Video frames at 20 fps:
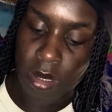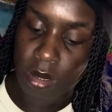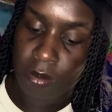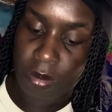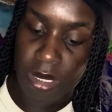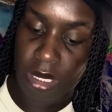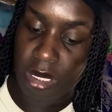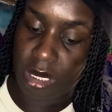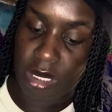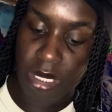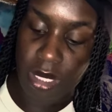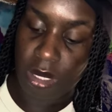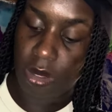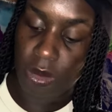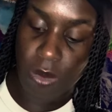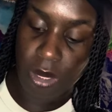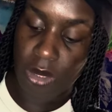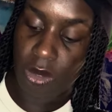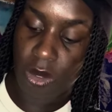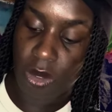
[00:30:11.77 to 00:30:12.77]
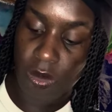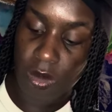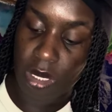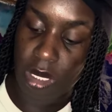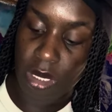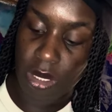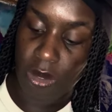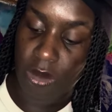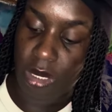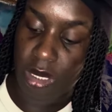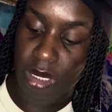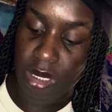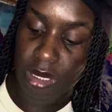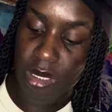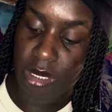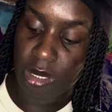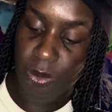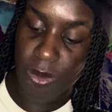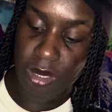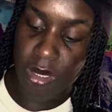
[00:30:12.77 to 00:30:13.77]
Because they don't want no one to know that this
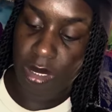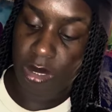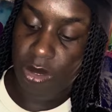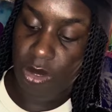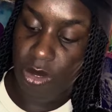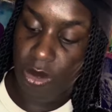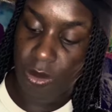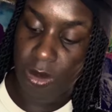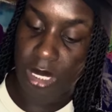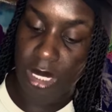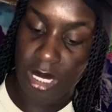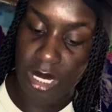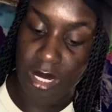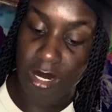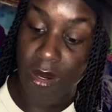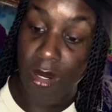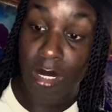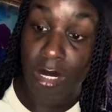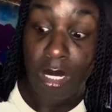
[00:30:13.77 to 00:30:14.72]
is what they're doing here.